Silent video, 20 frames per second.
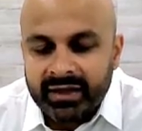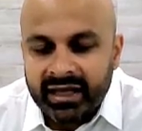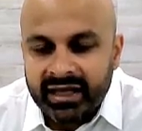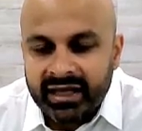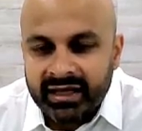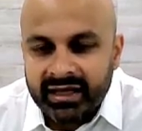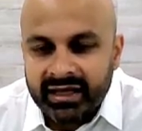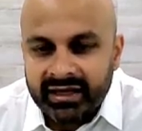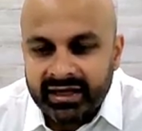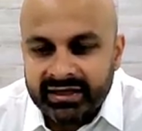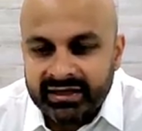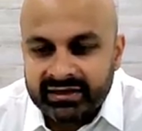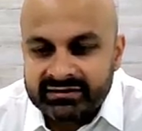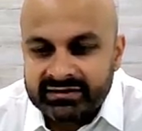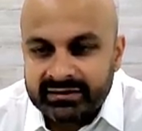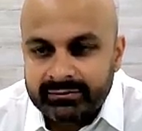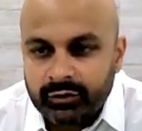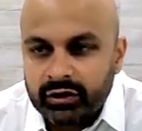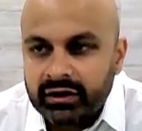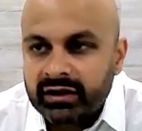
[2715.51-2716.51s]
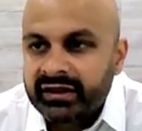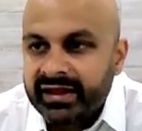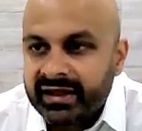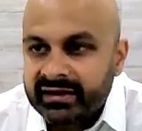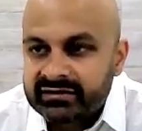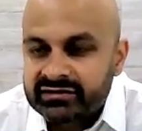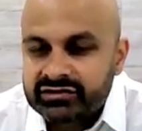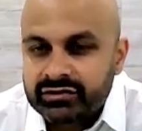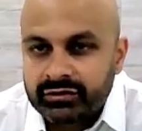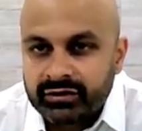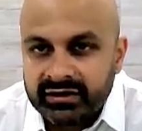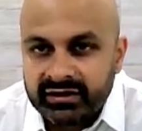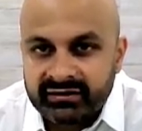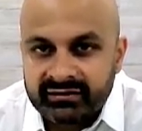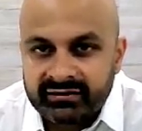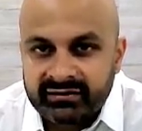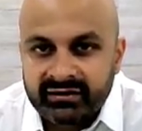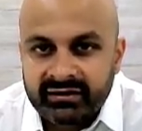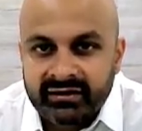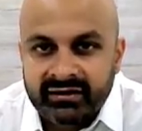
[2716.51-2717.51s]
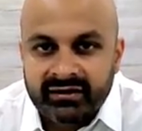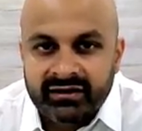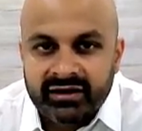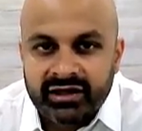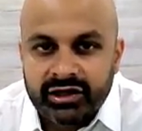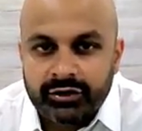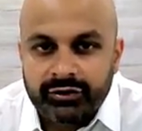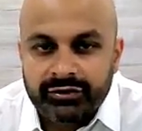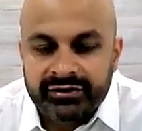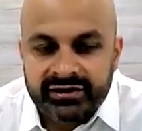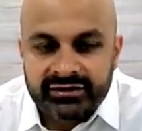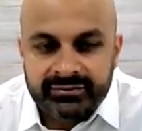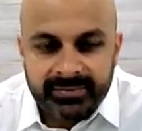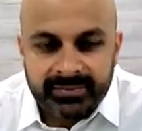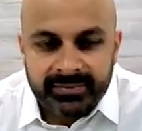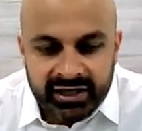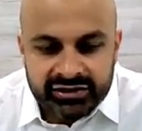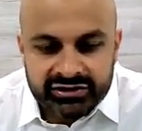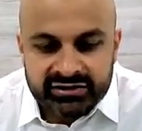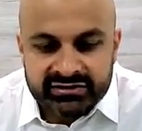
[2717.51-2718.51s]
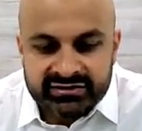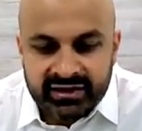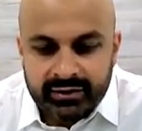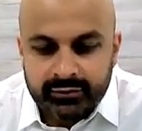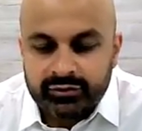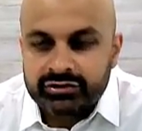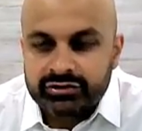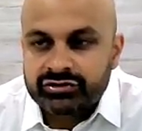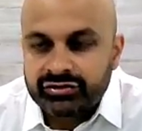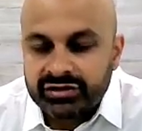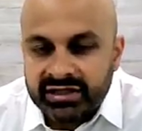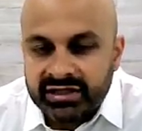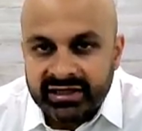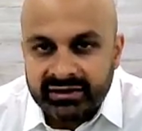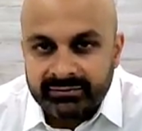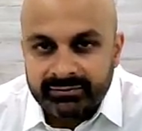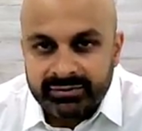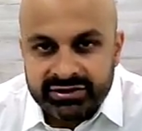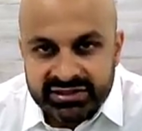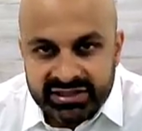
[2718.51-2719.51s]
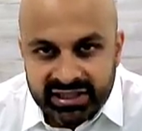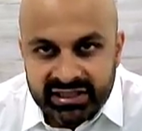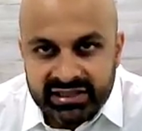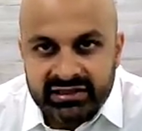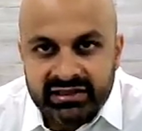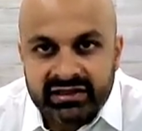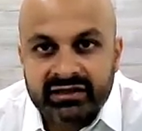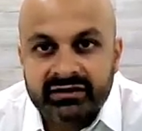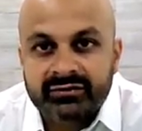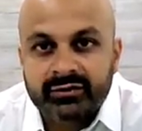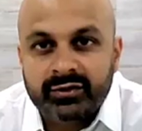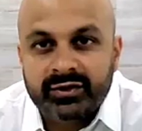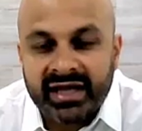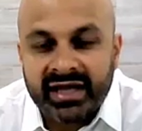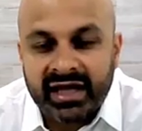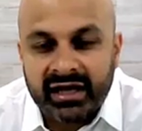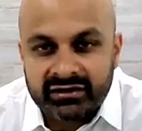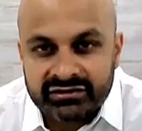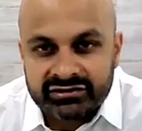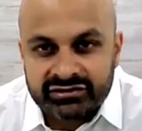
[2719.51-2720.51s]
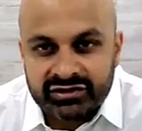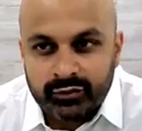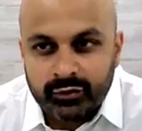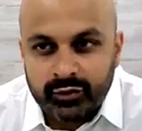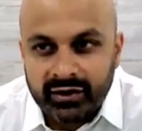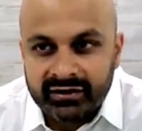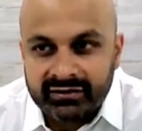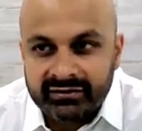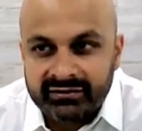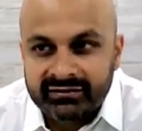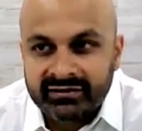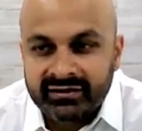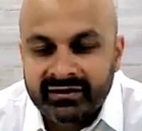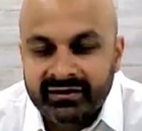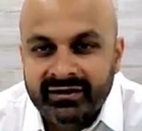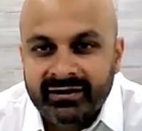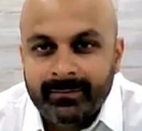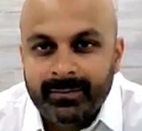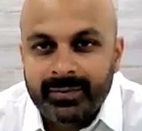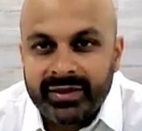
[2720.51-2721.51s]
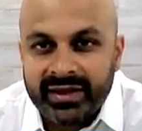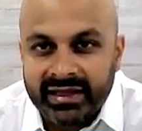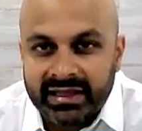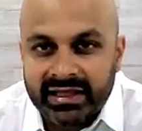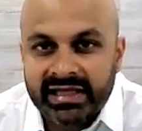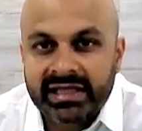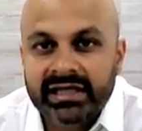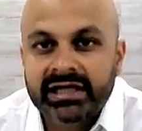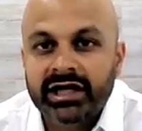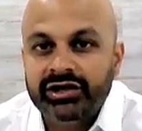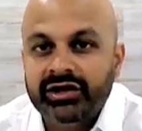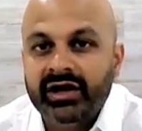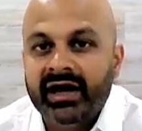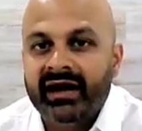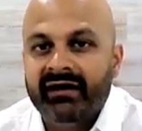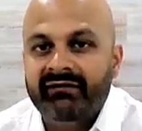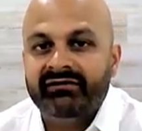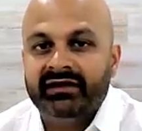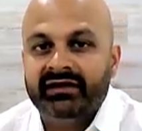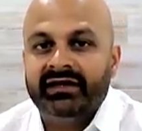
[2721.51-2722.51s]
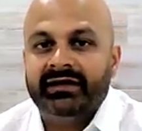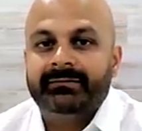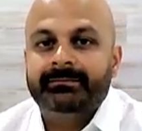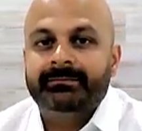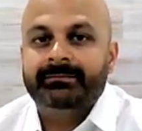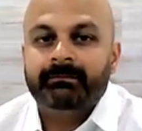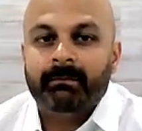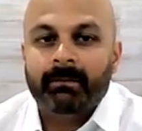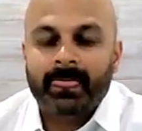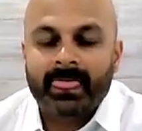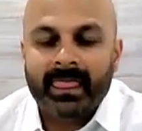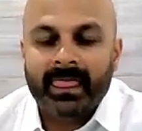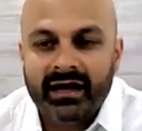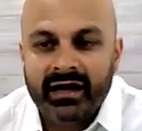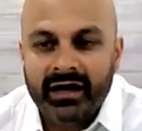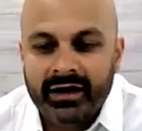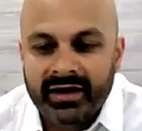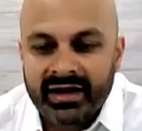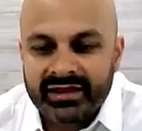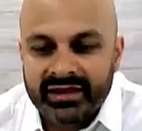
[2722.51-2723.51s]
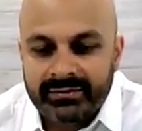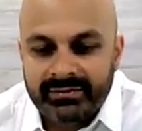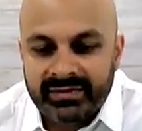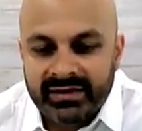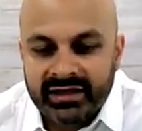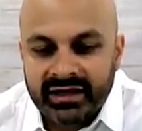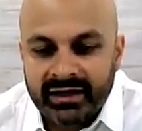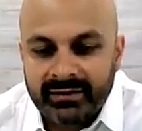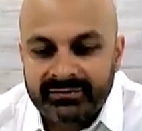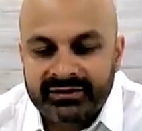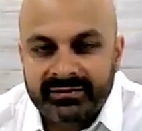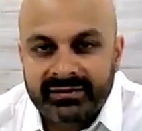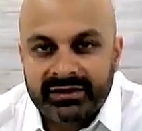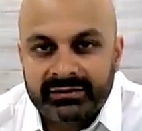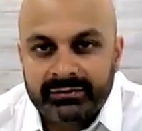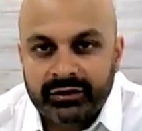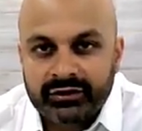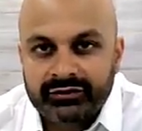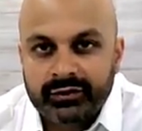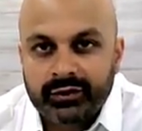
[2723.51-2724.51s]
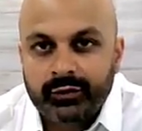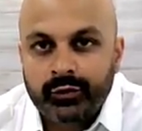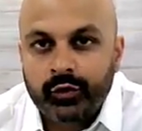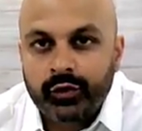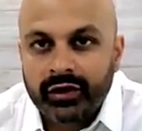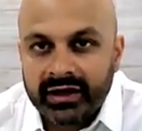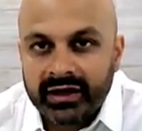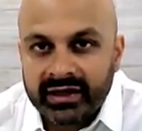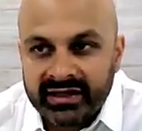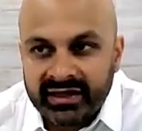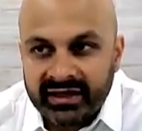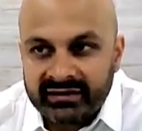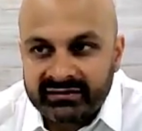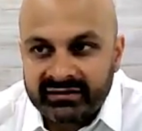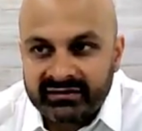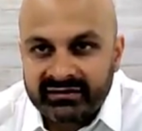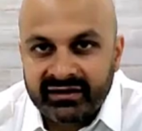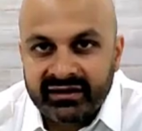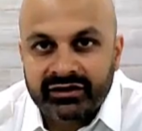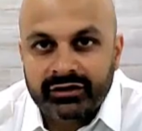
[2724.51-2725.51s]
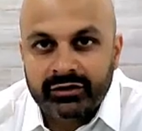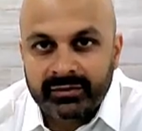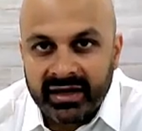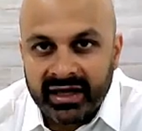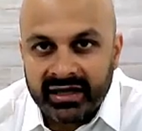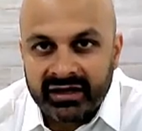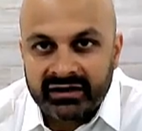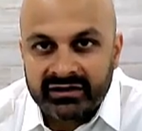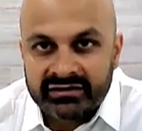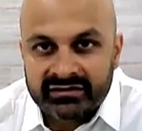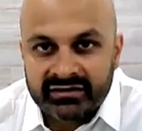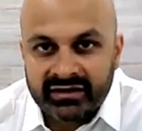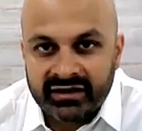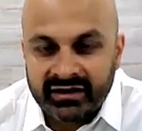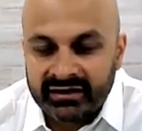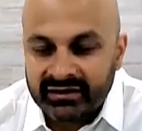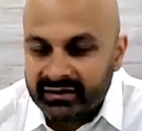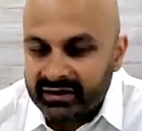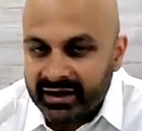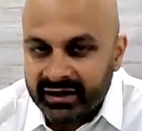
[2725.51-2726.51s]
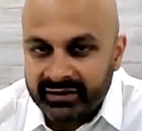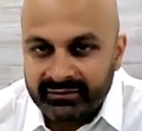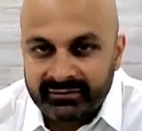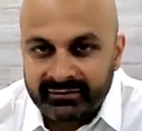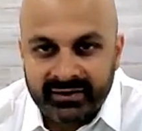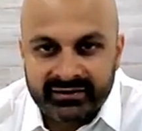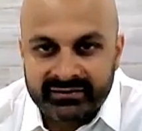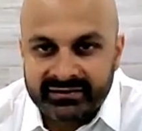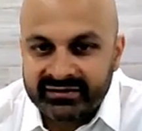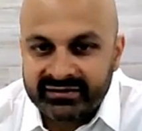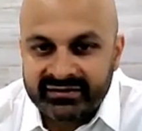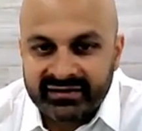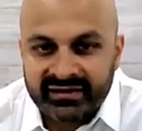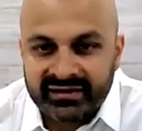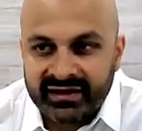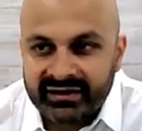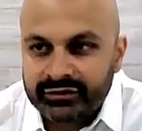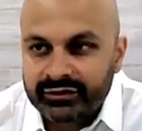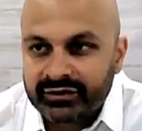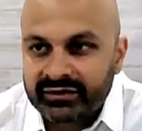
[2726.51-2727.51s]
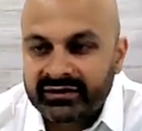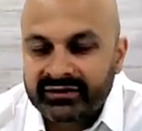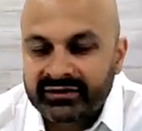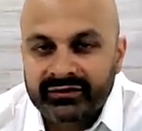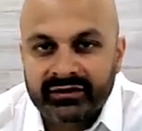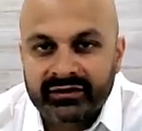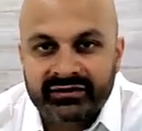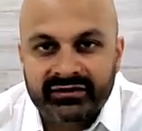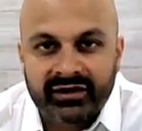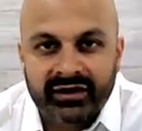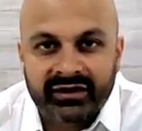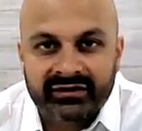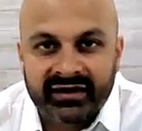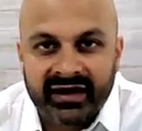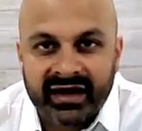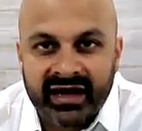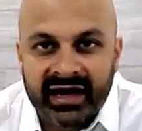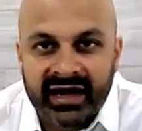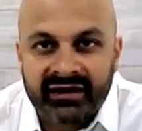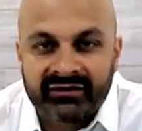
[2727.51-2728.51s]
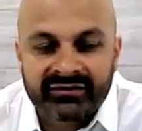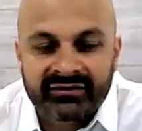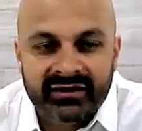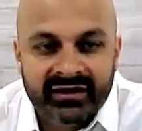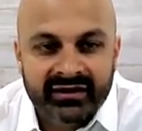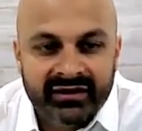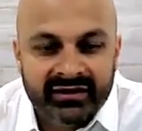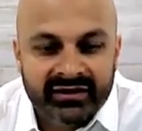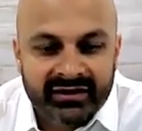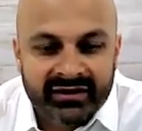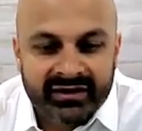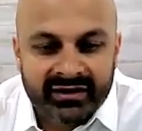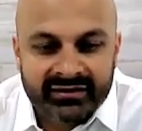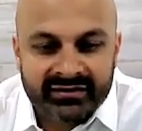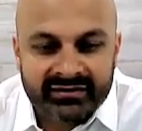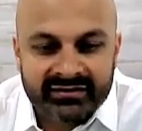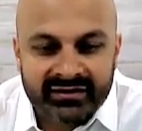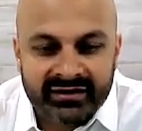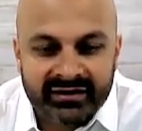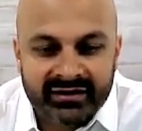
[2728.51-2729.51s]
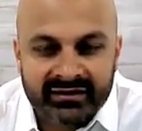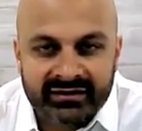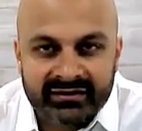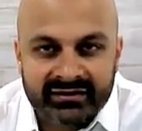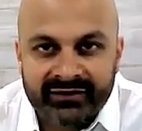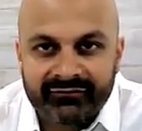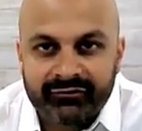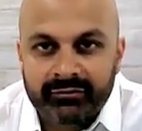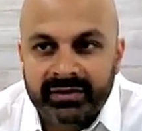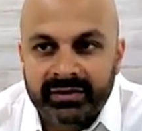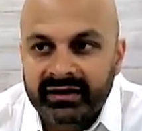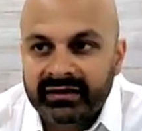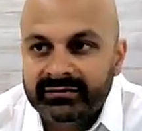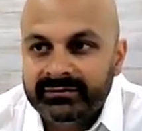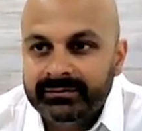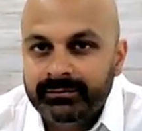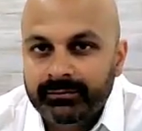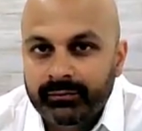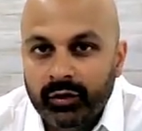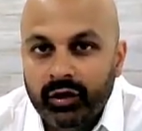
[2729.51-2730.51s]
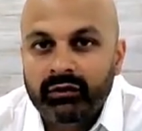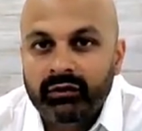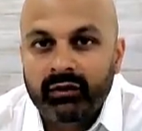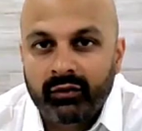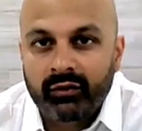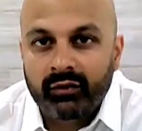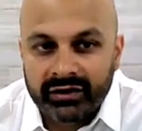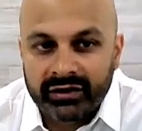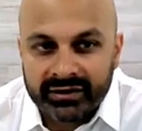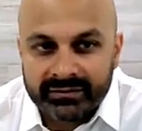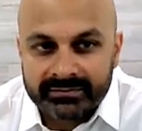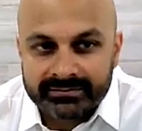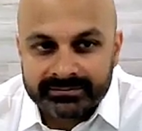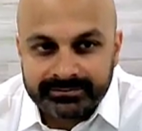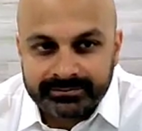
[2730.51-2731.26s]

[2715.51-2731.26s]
And I guess the moral of that story is, you know, these patients that we're treating, particularly the recalcitrant ones, they lean on you heavily, uh, and they become some of the most rewarding cases that you'll manage. And I, I can say that doing this for as long as I have, it uh, it's never been more rewarding.